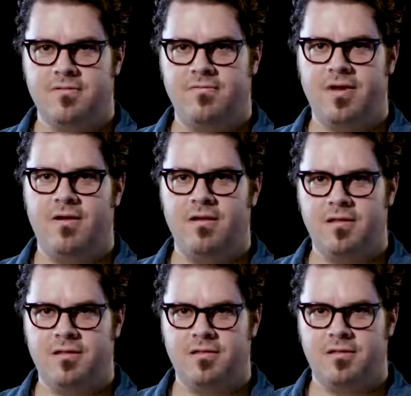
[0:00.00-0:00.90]
is a very
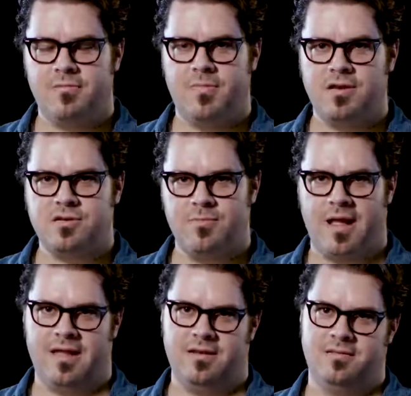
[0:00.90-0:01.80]
special
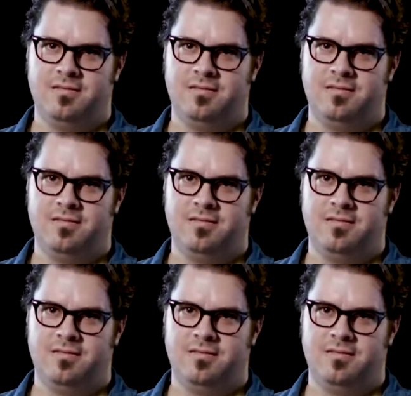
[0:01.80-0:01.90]
mind.